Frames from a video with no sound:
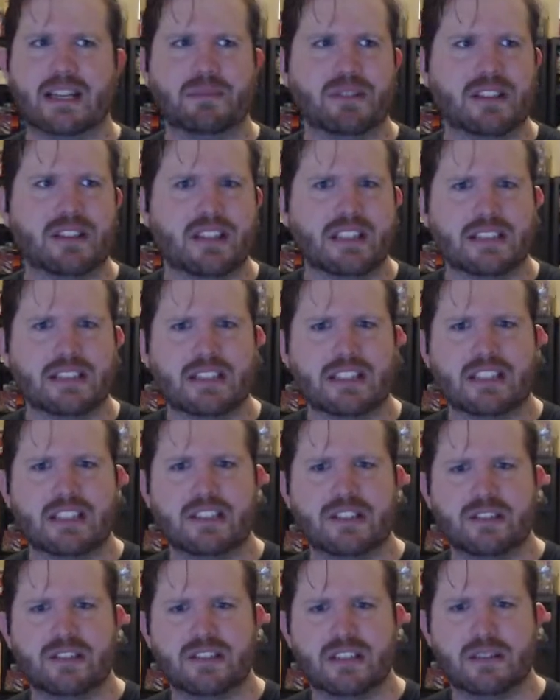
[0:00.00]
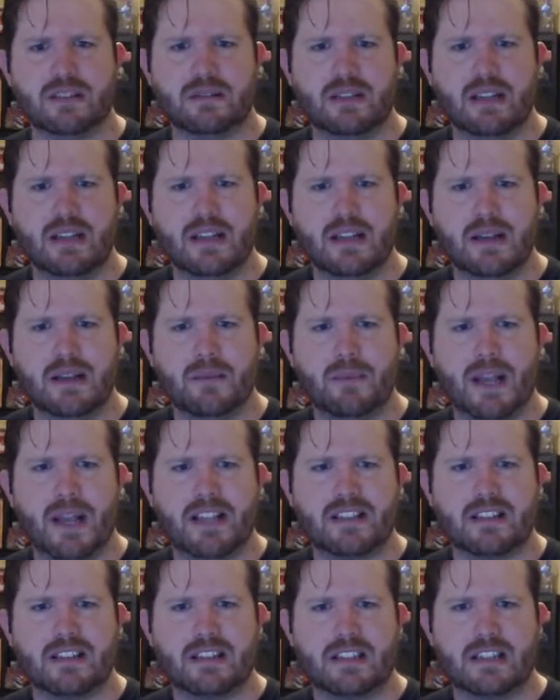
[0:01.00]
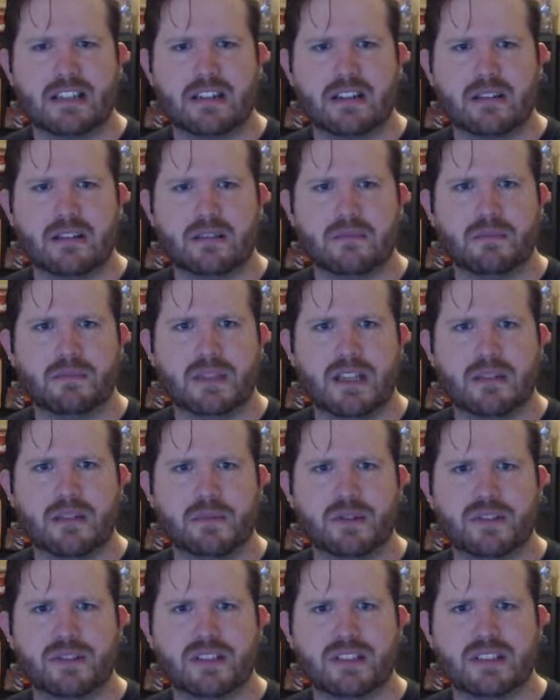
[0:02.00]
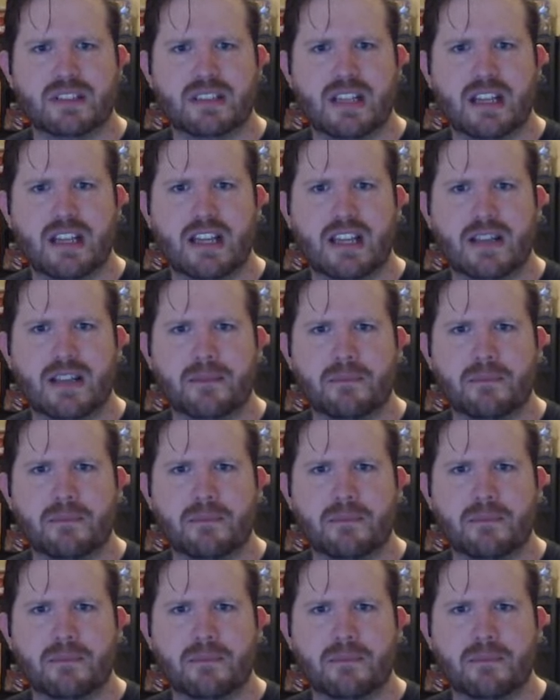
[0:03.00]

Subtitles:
The things I need to do is I basically need to be able to say,